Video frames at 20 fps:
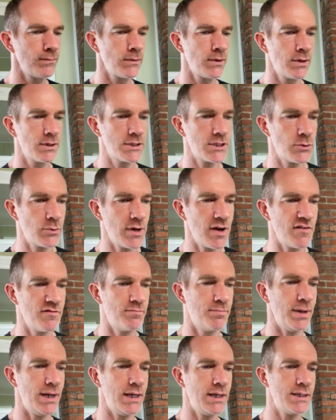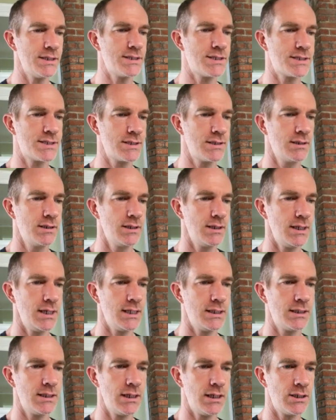Looks like we have bass
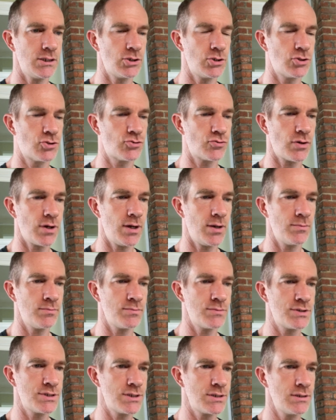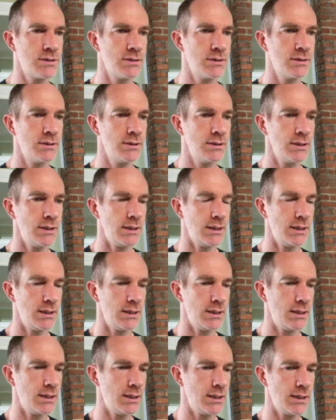and then drums
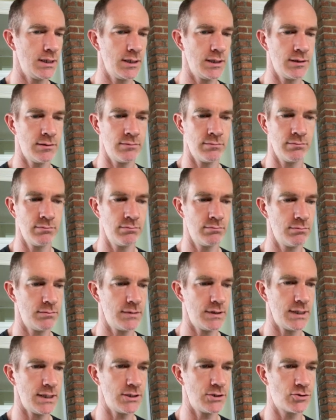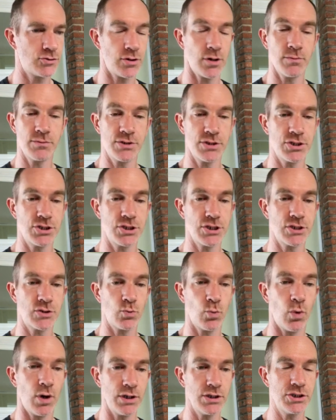and that drums is just
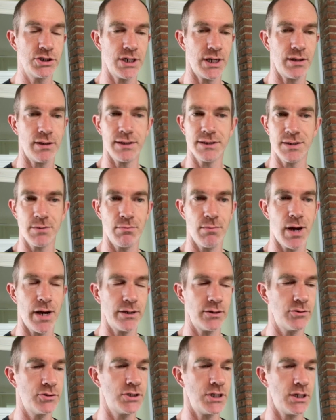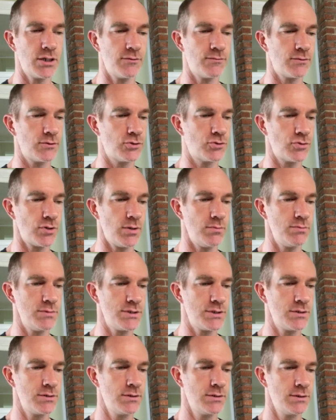one channel. It's a mono channel for
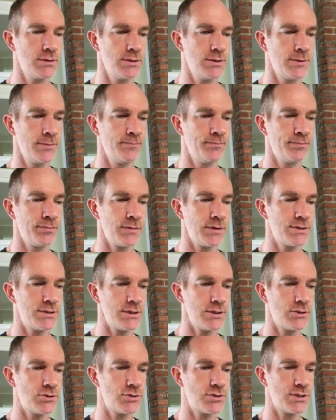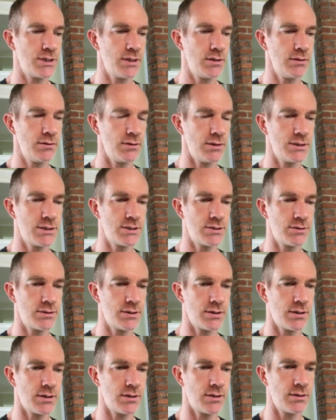drums. It's interesting. Let's look at
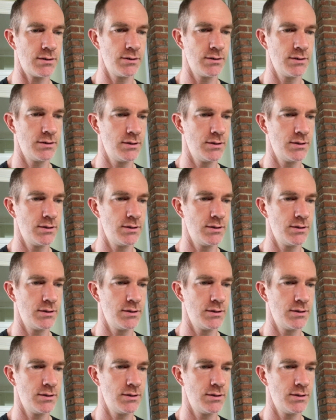our